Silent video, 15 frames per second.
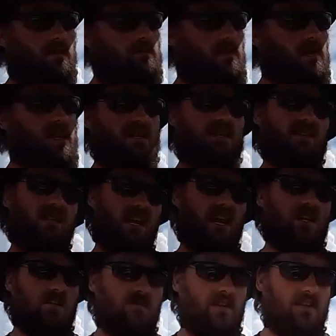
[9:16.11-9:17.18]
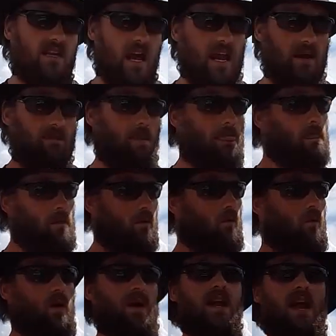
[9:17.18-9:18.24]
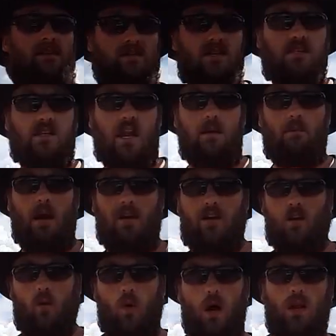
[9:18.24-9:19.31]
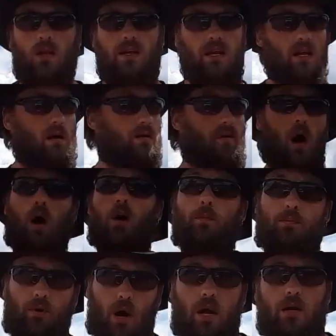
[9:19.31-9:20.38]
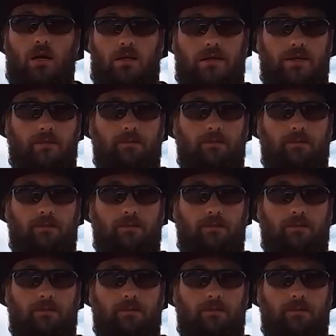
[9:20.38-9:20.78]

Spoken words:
Because at the end of the day, we have to stand by the quality of our product.